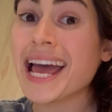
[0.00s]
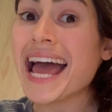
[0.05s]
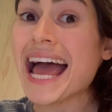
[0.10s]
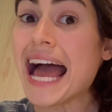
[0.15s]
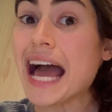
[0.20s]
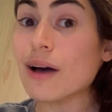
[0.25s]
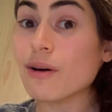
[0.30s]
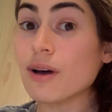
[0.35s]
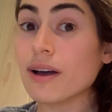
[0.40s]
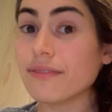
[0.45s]

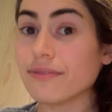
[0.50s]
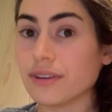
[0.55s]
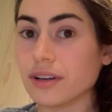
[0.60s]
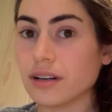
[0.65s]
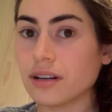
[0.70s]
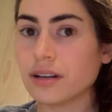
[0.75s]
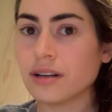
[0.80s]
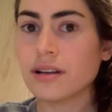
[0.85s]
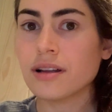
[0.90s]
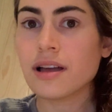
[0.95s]

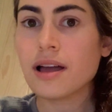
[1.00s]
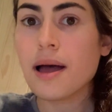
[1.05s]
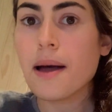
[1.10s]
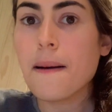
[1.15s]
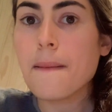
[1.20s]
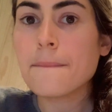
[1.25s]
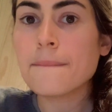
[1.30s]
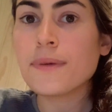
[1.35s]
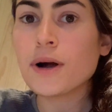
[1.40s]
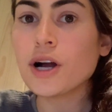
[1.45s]
However,
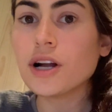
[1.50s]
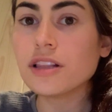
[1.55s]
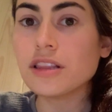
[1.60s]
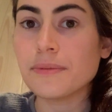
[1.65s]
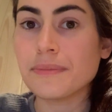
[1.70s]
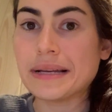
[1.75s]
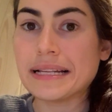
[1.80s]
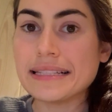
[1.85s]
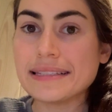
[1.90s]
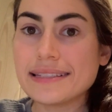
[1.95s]

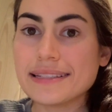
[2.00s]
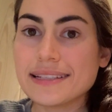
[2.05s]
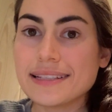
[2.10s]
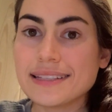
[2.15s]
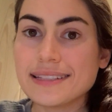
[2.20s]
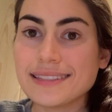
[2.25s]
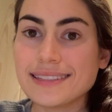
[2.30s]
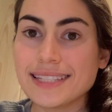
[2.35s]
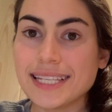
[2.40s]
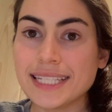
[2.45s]
Parliament
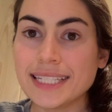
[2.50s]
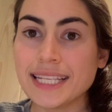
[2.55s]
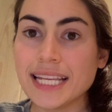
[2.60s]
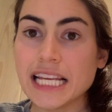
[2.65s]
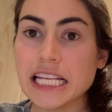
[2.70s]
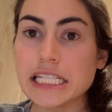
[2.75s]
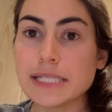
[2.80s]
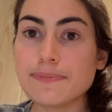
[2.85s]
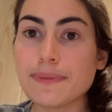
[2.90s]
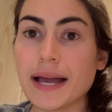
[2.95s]
didn't
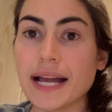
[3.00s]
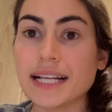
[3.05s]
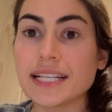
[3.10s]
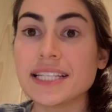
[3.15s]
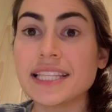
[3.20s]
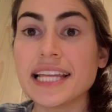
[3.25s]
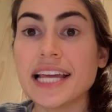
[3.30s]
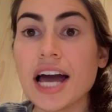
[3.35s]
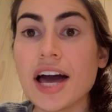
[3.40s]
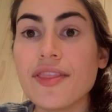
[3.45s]
expect
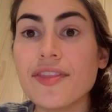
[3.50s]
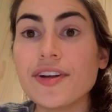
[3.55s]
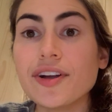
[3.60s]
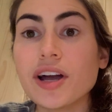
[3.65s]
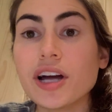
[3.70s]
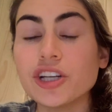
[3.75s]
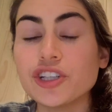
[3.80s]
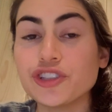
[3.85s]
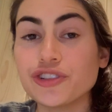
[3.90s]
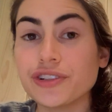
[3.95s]
the other
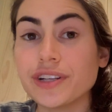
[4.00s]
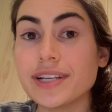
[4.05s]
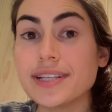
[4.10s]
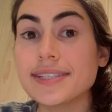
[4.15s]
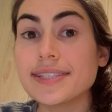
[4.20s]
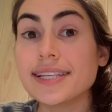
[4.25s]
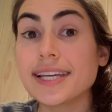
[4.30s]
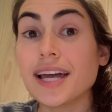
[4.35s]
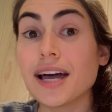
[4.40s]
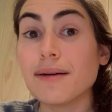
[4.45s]
countries
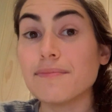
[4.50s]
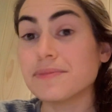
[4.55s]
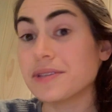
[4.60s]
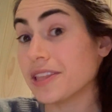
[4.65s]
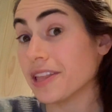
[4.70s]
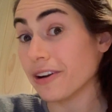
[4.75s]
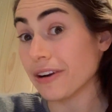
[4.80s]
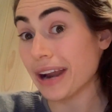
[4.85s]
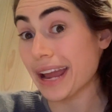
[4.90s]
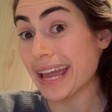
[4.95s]
to come to
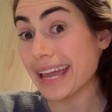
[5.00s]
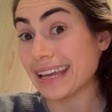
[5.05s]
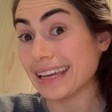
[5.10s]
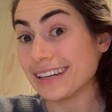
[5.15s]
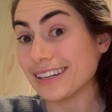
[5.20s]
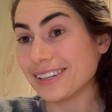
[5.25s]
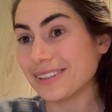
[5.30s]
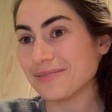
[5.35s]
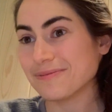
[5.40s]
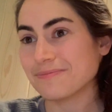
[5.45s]
their
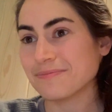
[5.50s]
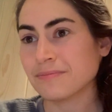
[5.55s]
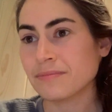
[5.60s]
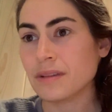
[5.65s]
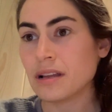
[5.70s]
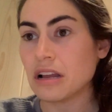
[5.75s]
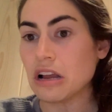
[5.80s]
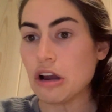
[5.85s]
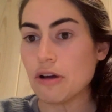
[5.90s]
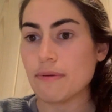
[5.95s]
aid.
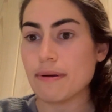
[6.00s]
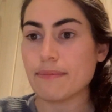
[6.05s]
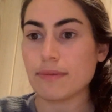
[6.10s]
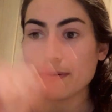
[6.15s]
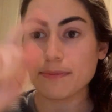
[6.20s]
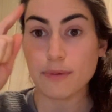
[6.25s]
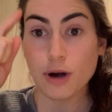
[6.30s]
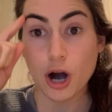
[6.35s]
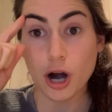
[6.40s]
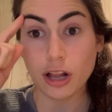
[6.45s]
Remember,
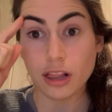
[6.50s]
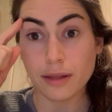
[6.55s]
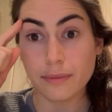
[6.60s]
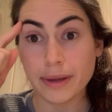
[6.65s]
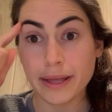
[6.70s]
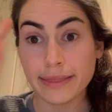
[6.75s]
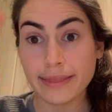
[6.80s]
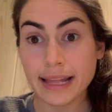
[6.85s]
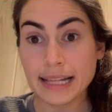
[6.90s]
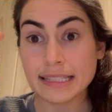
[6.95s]

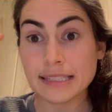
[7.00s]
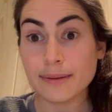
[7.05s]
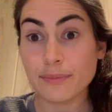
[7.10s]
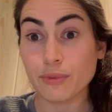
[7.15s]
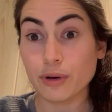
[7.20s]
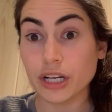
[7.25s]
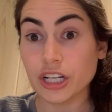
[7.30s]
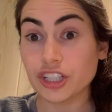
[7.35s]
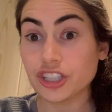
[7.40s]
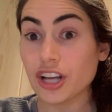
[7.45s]
Parliament, that's the
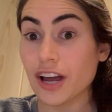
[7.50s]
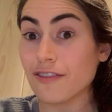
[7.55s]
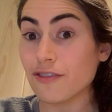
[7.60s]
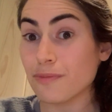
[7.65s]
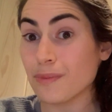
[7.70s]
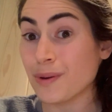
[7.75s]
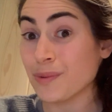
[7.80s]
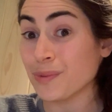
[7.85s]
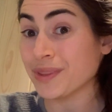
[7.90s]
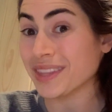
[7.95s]
British
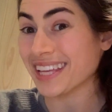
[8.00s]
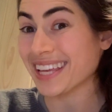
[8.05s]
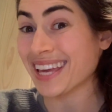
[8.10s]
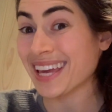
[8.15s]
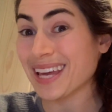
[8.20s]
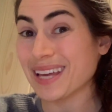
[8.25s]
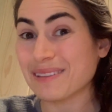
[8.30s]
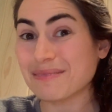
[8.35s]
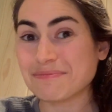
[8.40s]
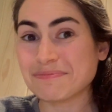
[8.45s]
government with the
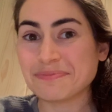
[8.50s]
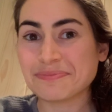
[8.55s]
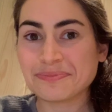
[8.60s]
king.